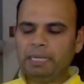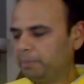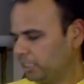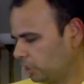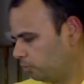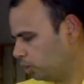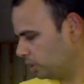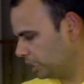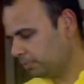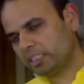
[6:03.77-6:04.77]
piece of wood,
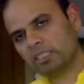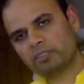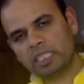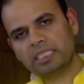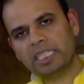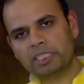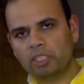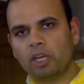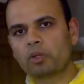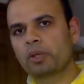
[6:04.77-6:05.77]
this piece of stud, is actually
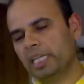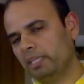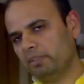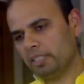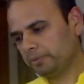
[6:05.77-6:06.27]
not going anywhere,